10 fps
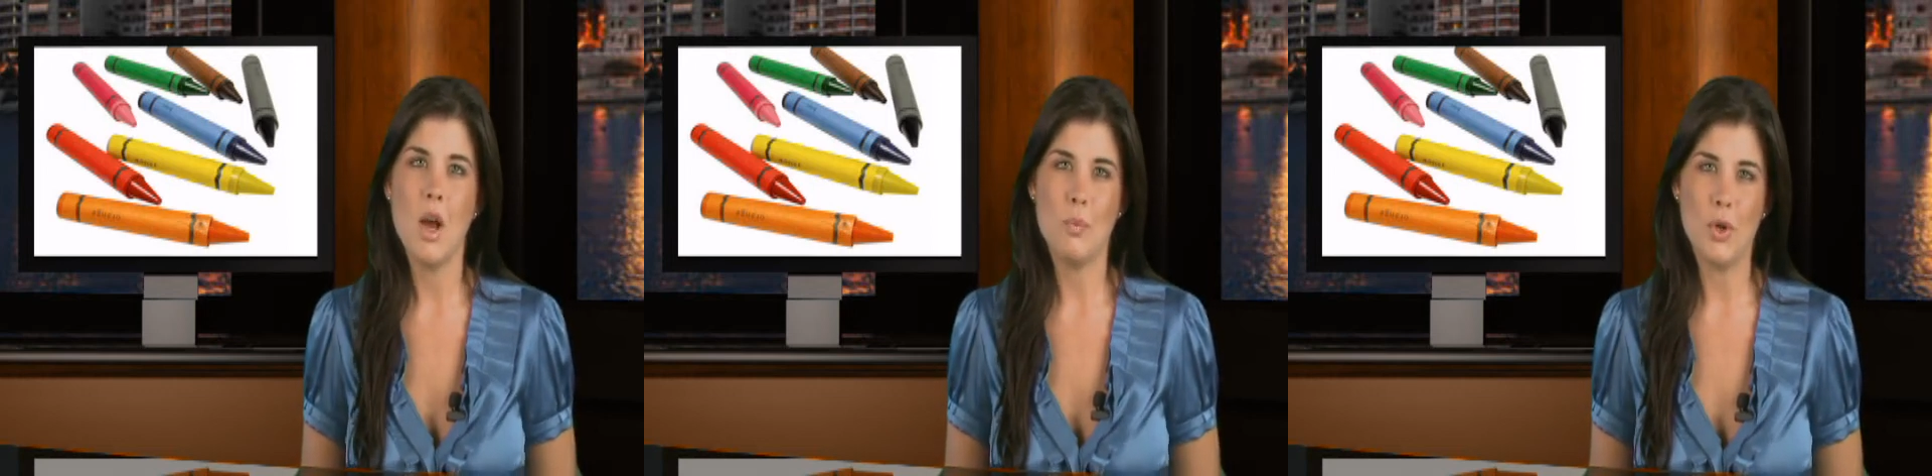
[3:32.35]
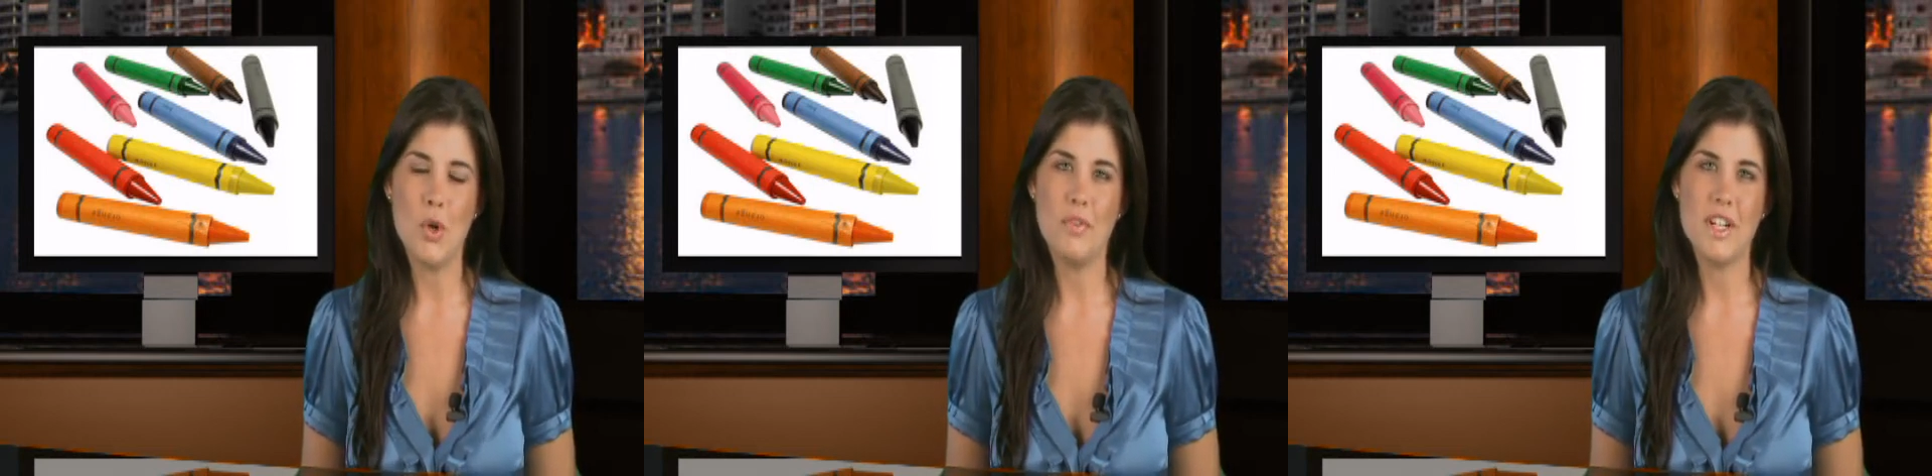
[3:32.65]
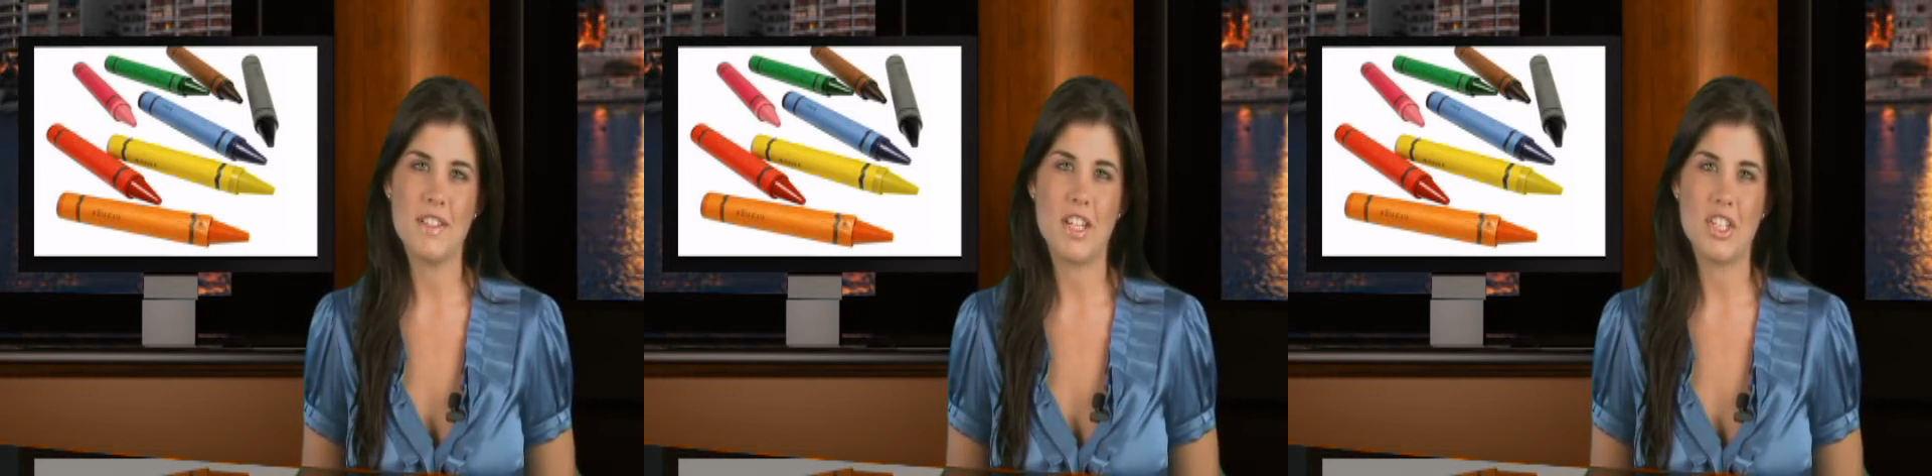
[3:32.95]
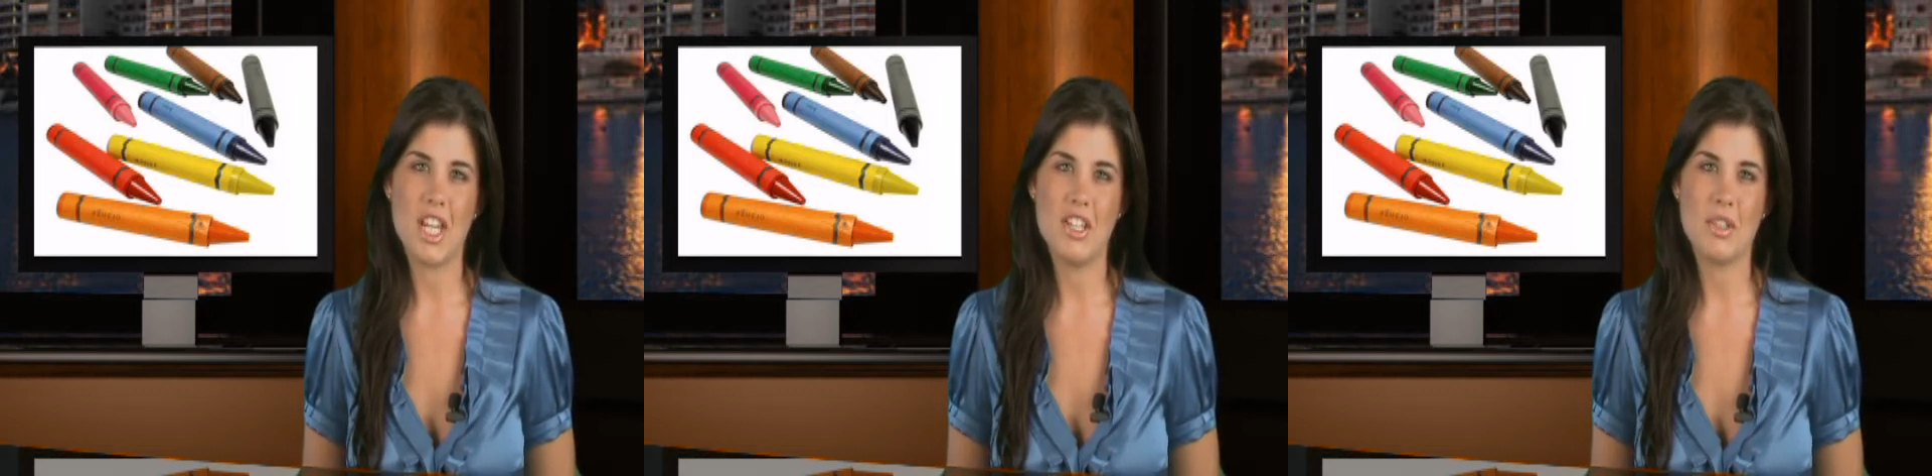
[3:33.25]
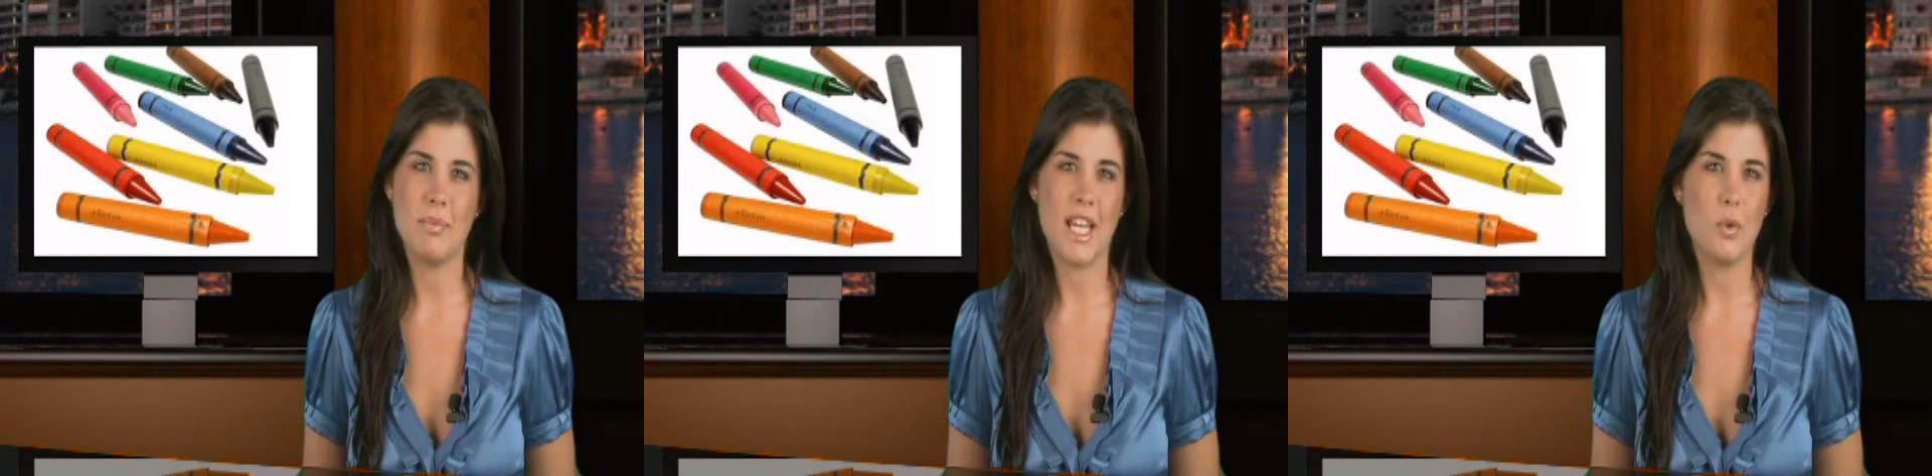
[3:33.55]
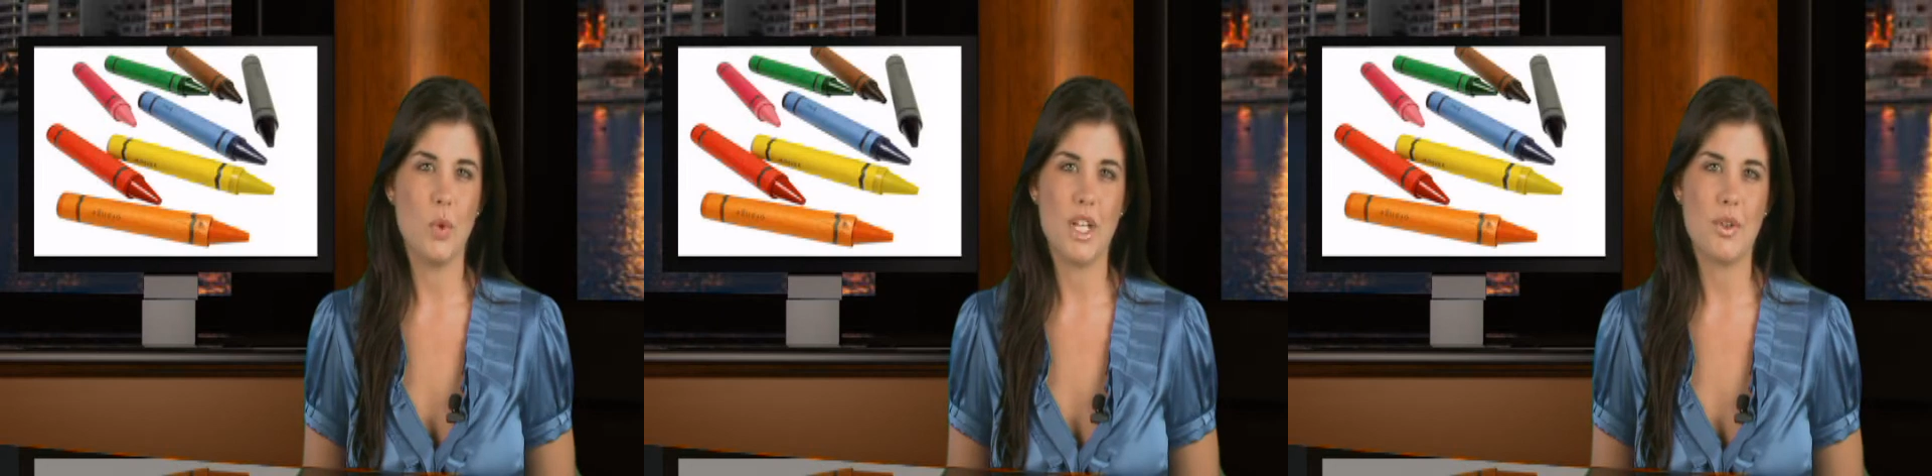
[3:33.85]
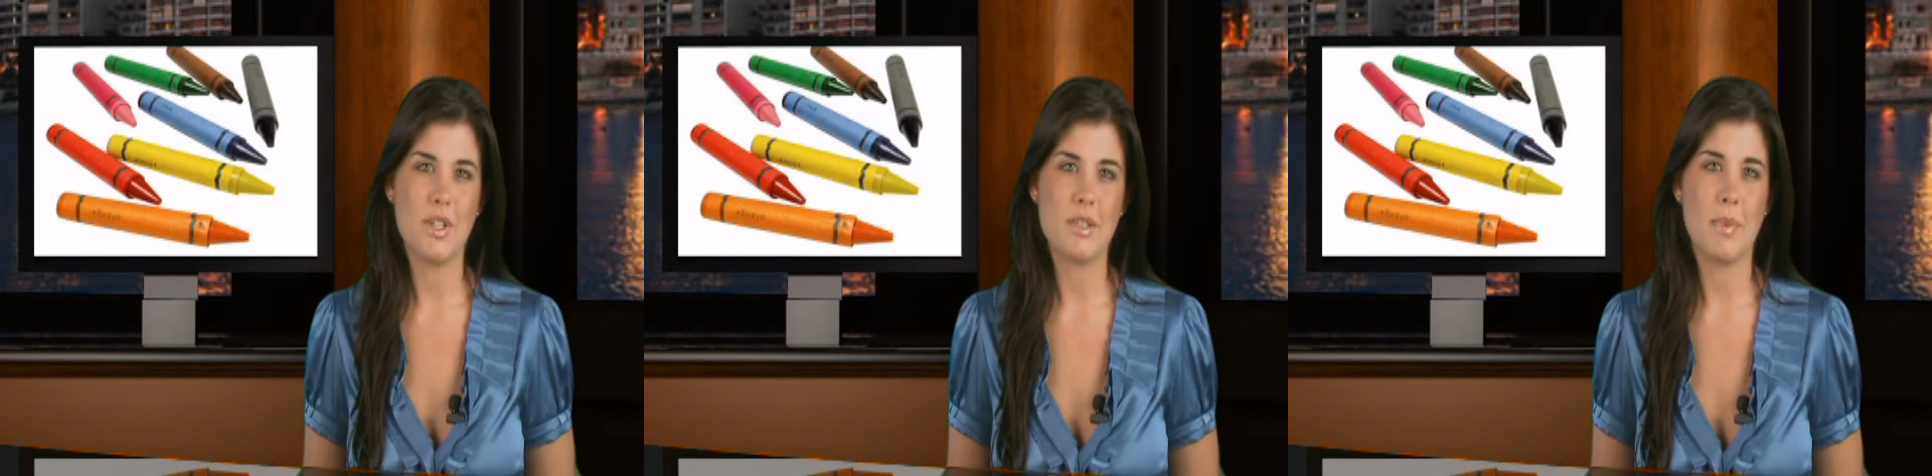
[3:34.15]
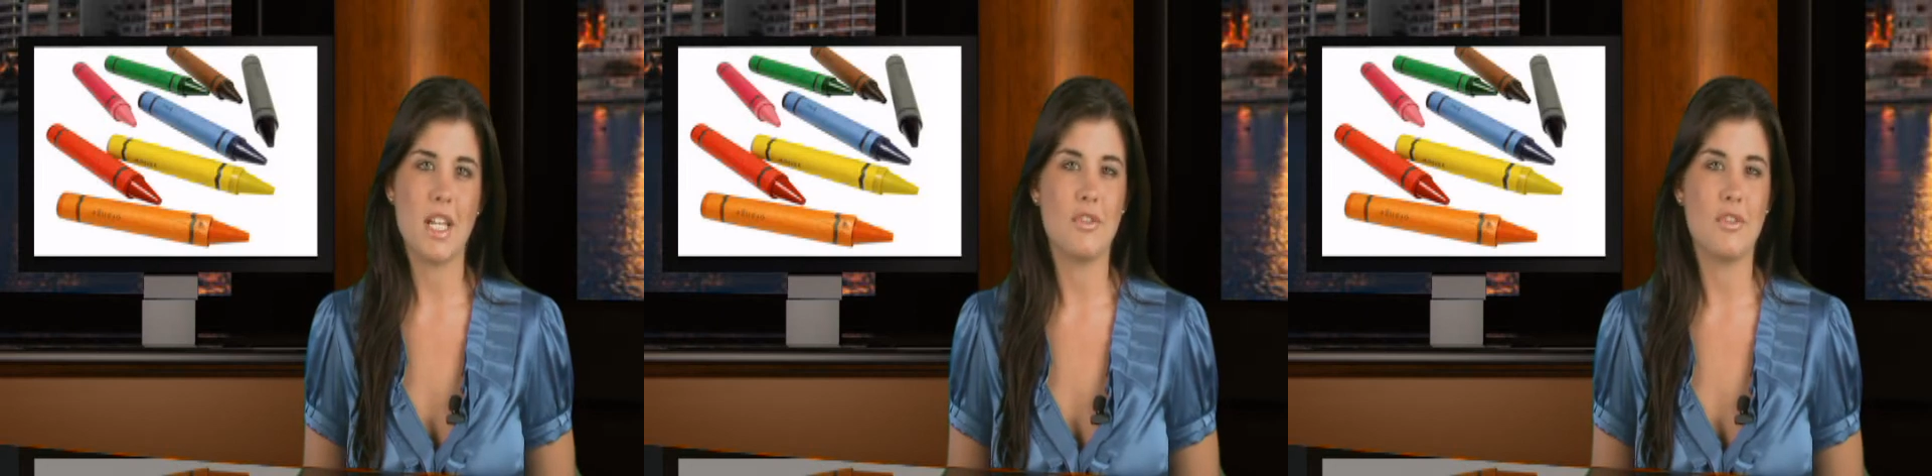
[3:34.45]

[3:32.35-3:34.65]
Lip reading: Moreover, his education plan would increase money